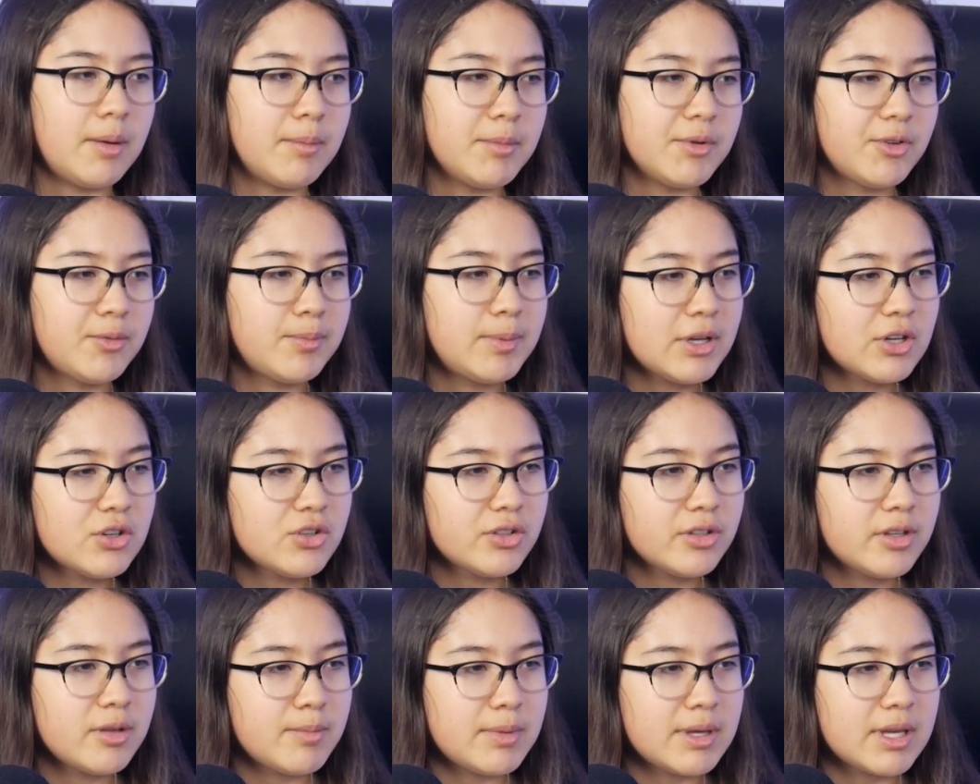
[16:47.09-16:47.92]

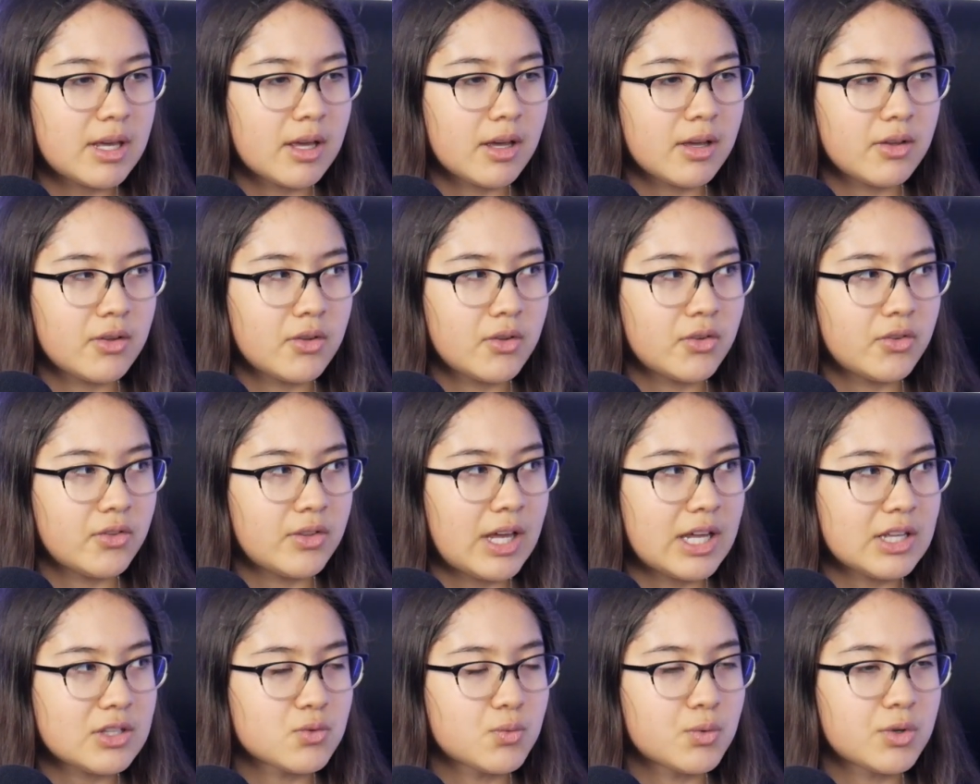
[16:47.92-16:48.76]
especially because
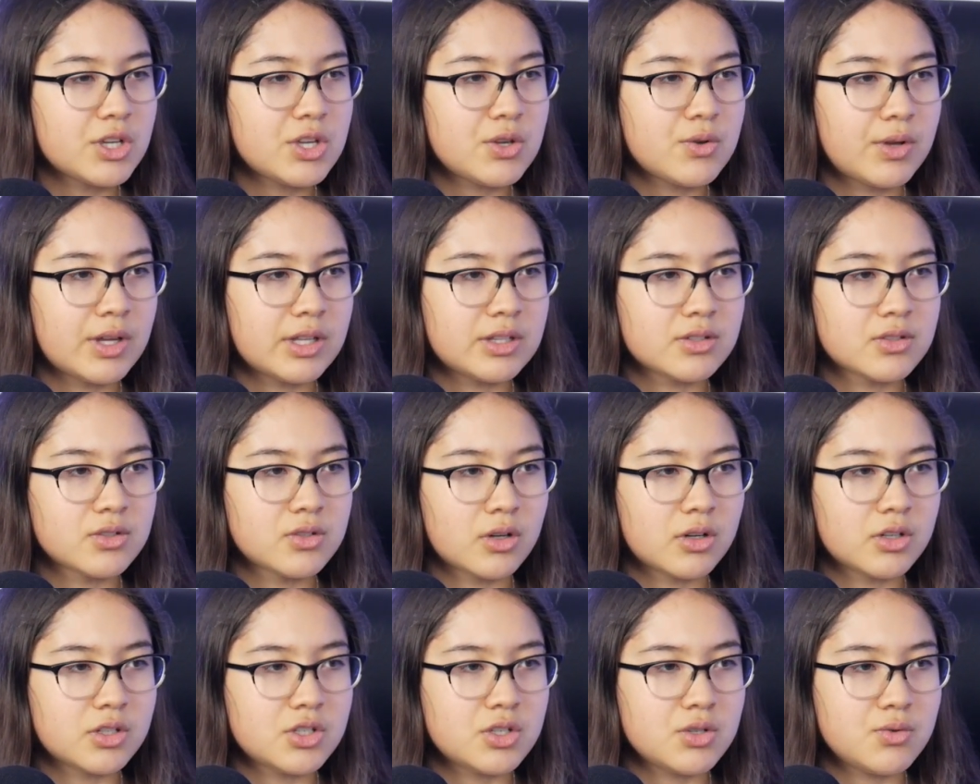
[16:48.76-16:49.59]
that's where you can
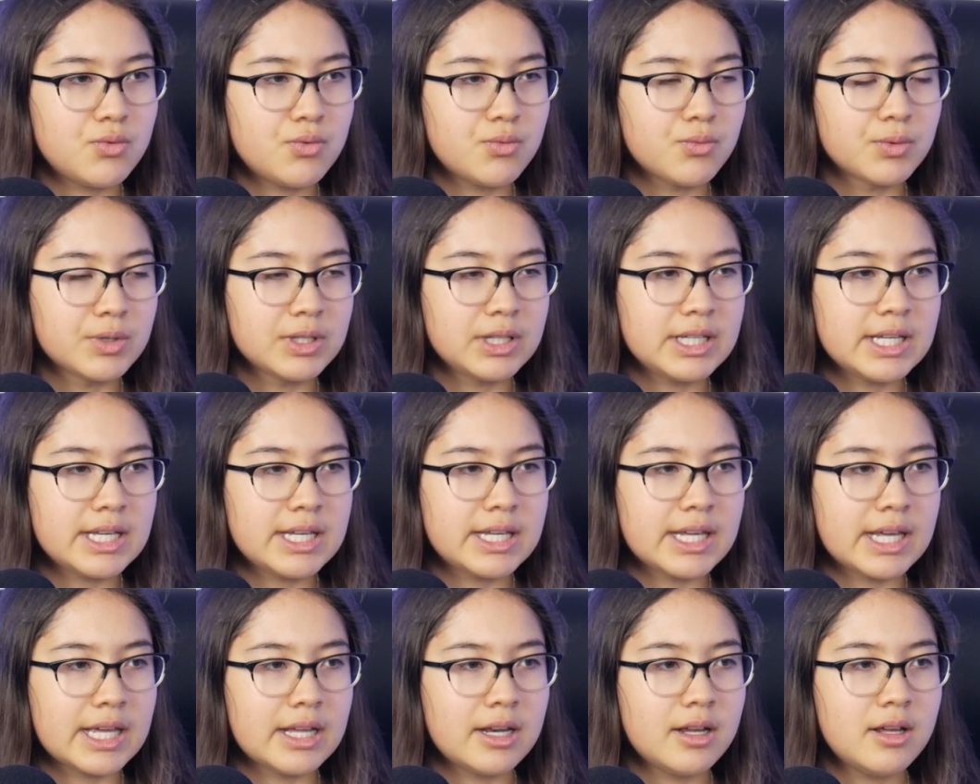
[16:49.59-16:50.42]
start to really
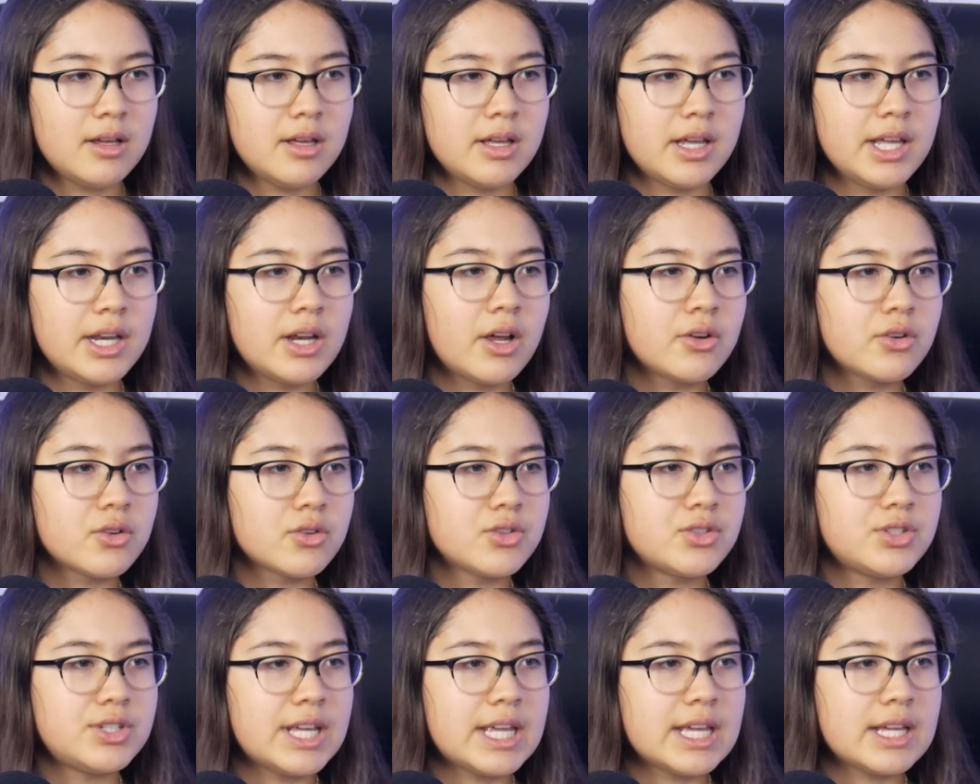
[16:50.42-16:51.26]
get an
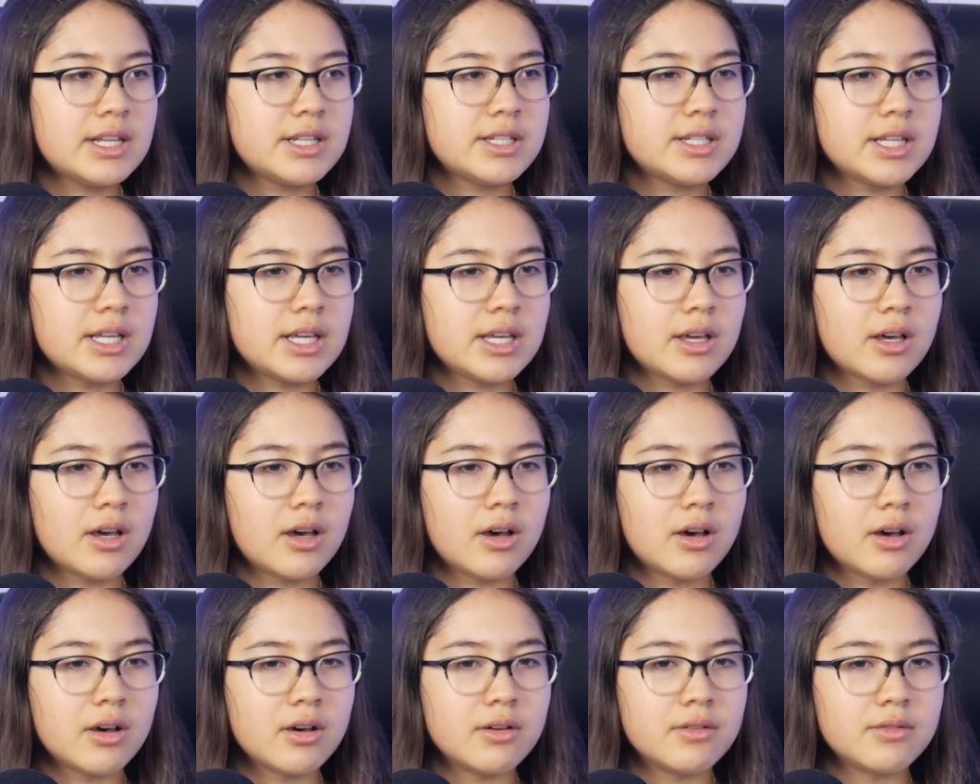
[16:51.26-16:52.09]
understanding
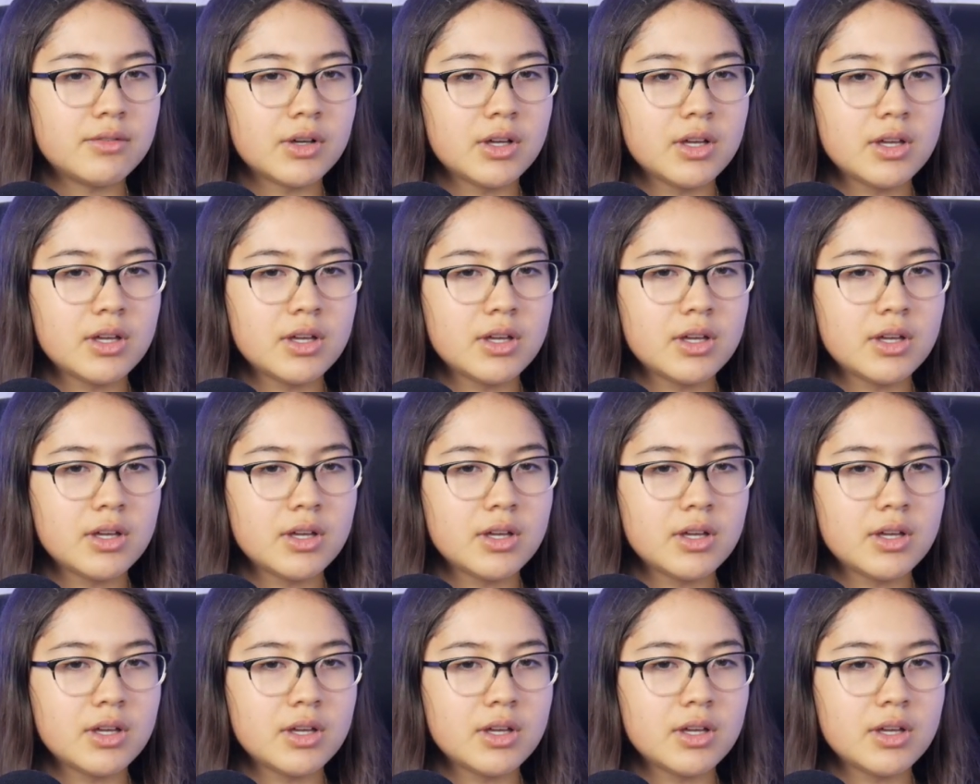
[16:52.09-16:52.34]
of